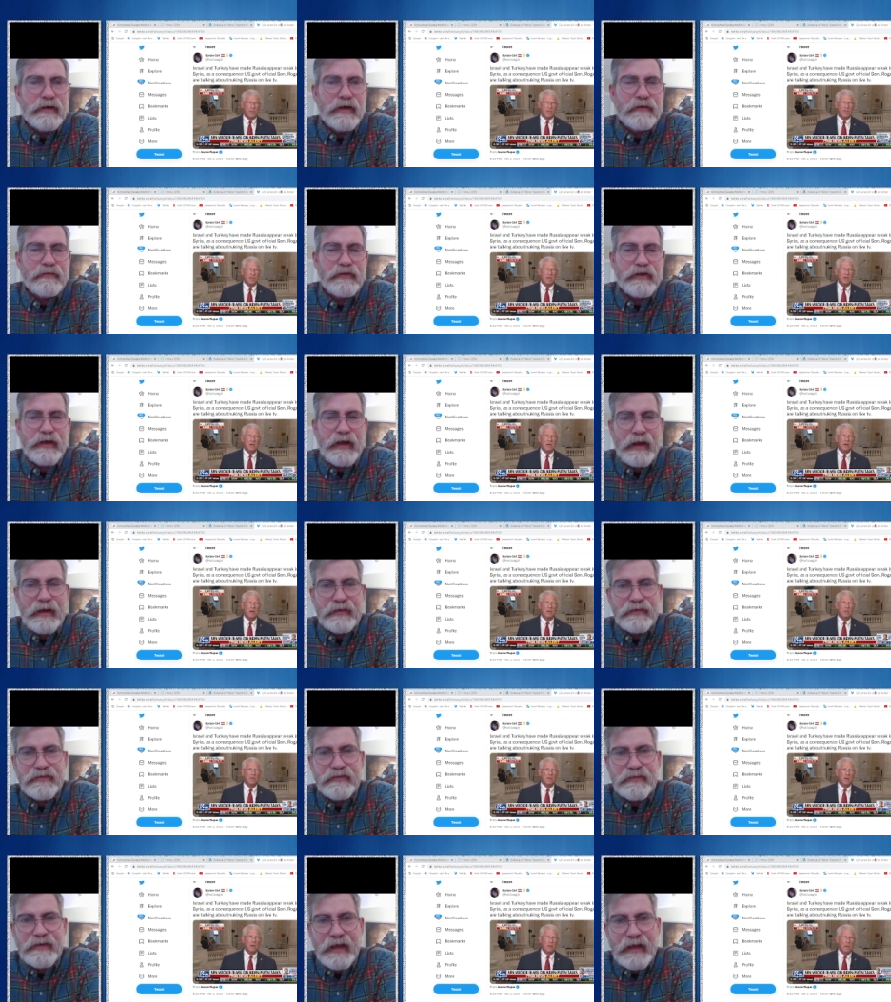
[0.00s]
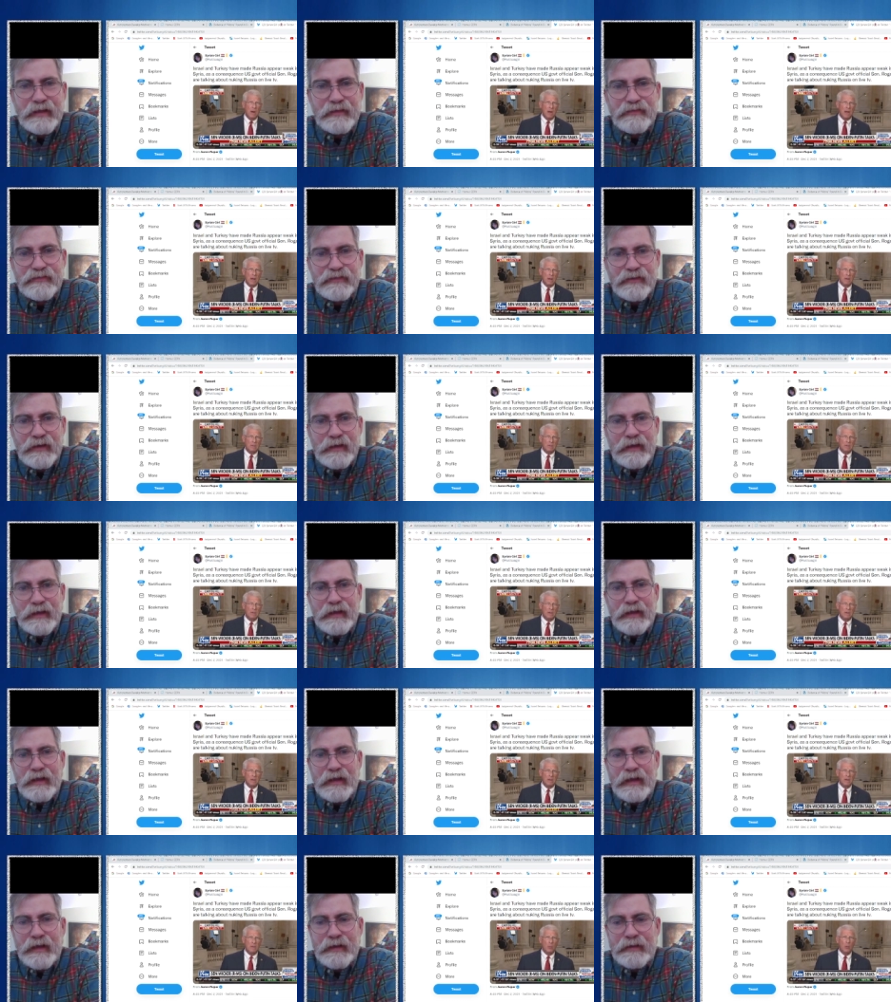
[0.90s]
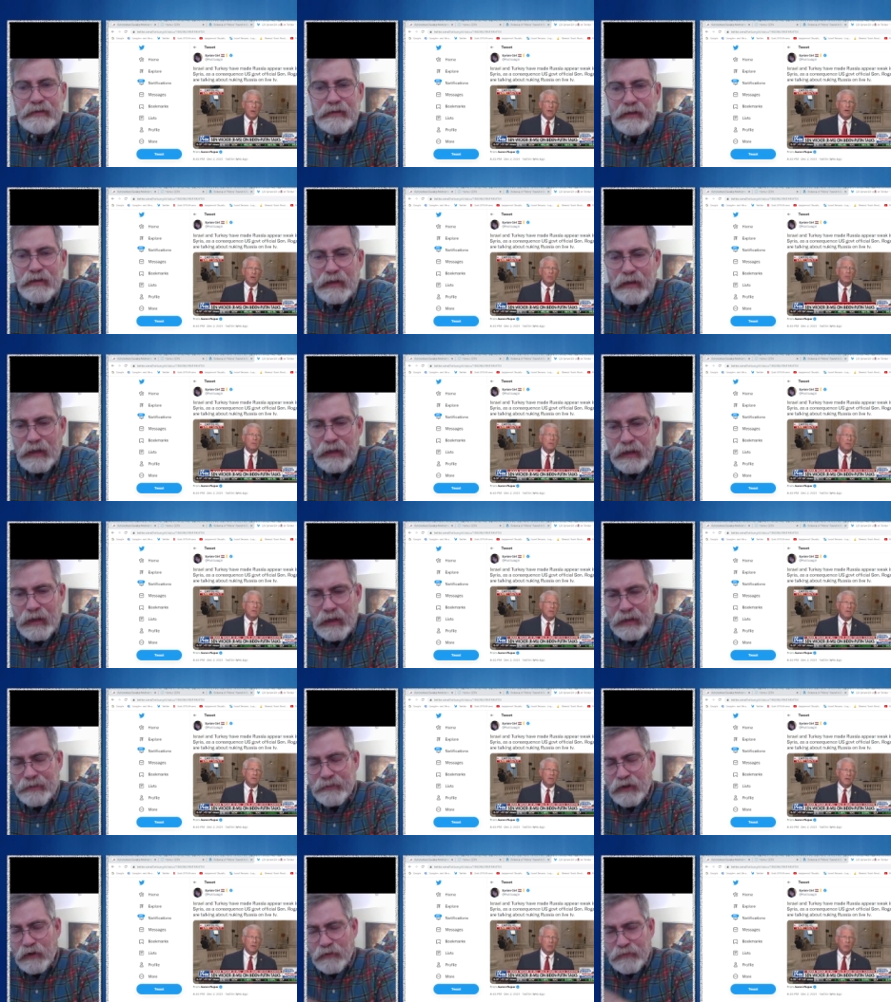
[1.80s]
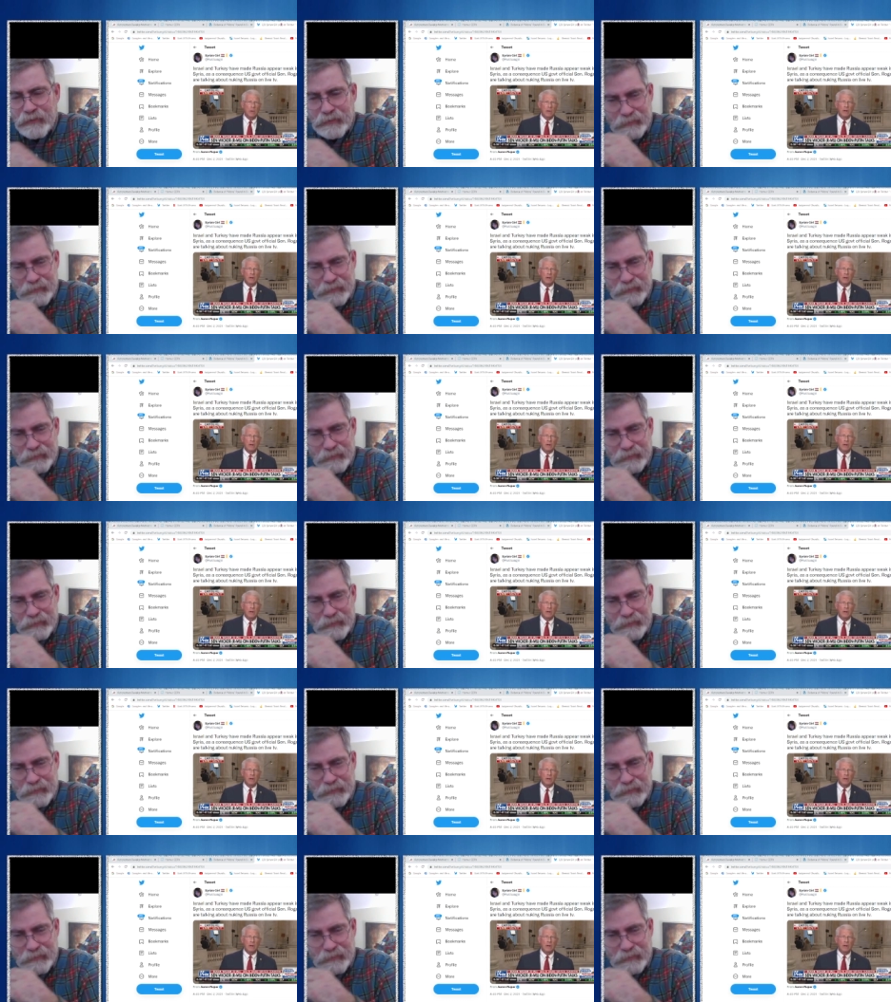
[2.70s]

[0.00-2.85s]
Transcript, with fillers: of the United States. And I know the